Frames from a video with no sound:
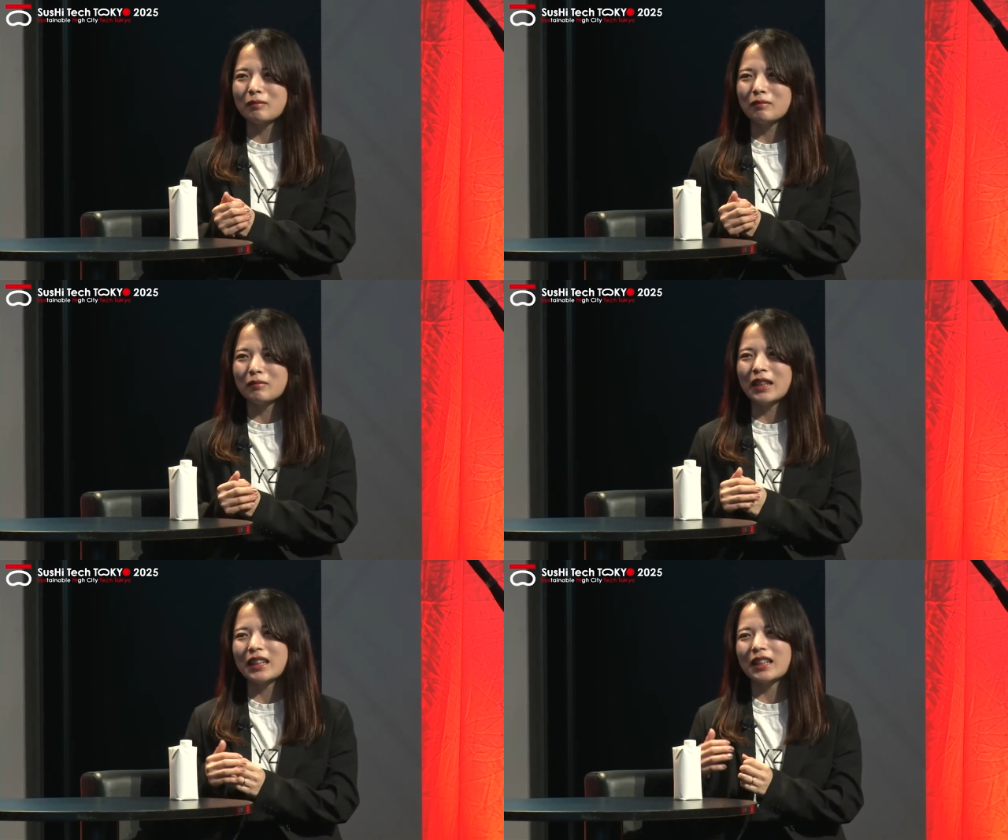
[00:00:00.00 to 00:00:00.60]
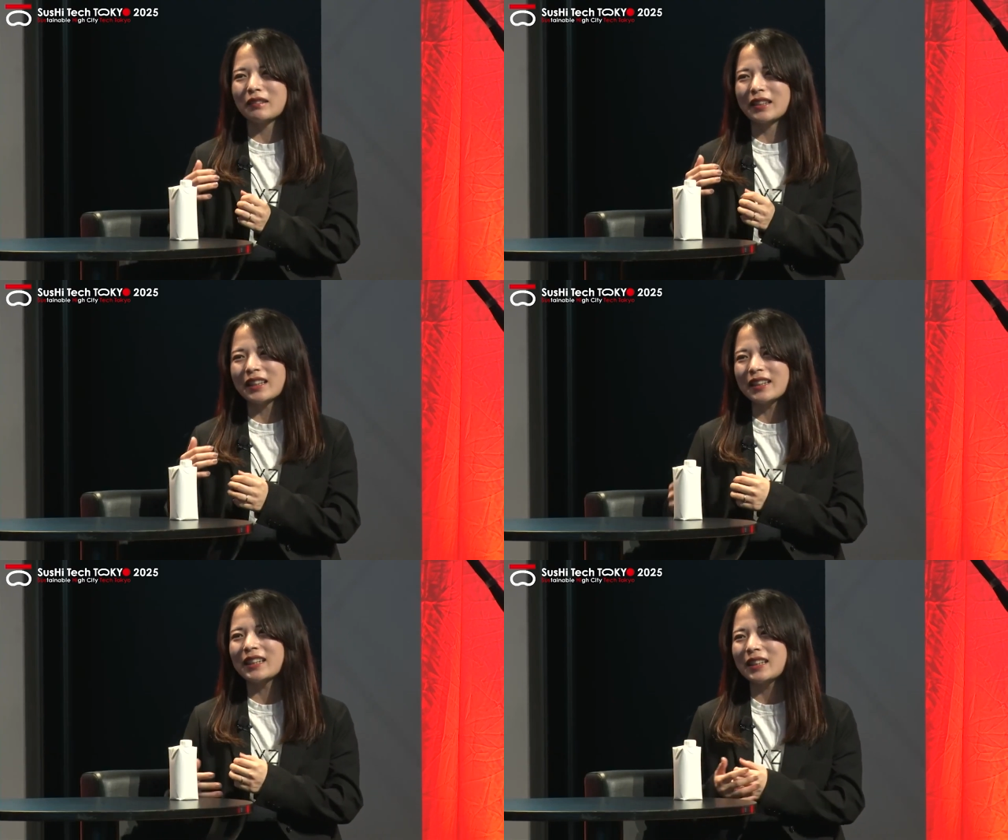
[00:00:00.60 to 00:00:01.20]
we want to
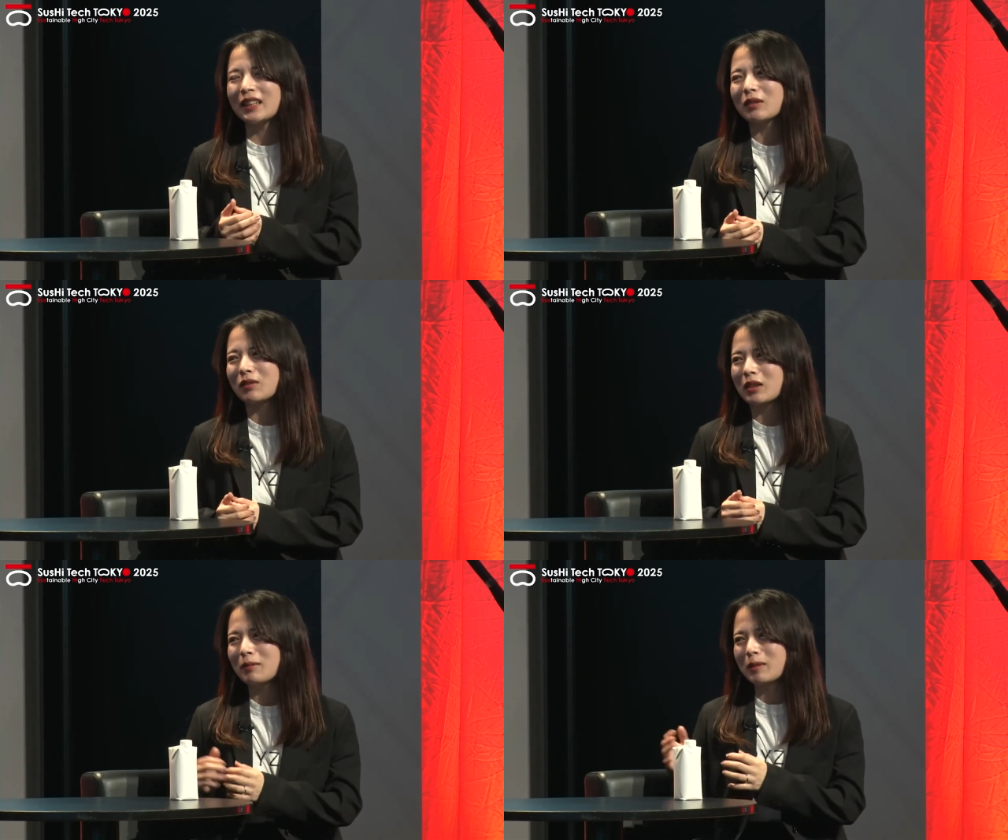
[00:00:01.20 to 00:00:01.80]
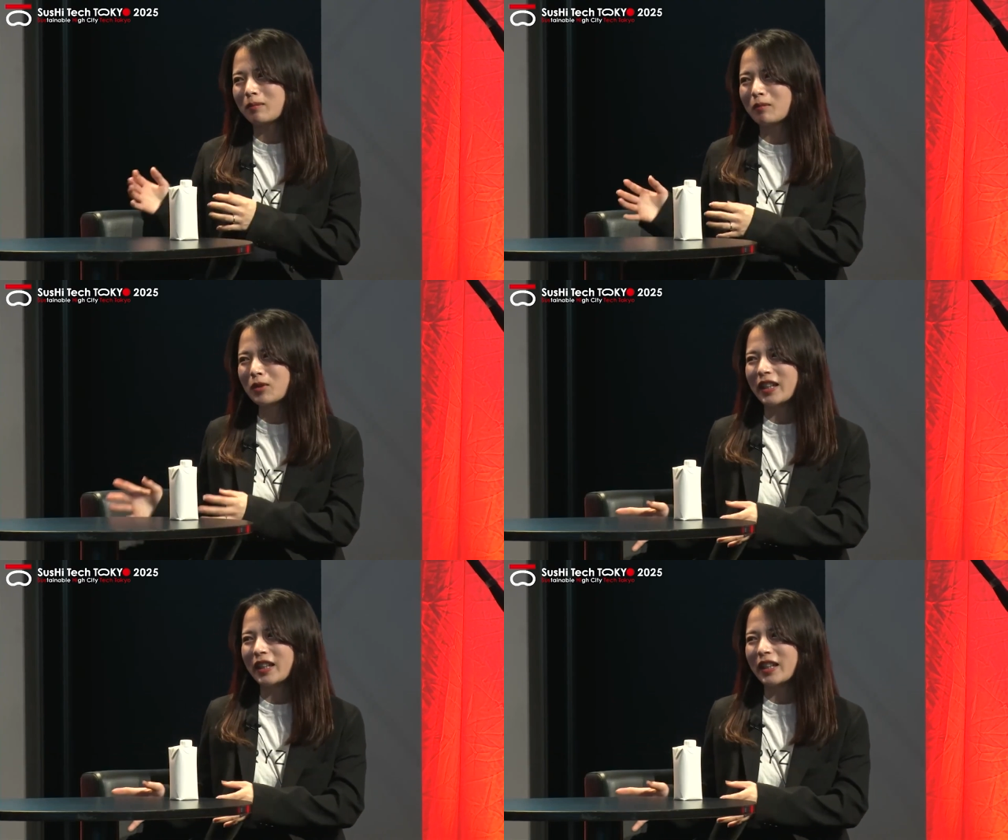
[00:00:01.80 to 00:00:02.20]
provide food culture.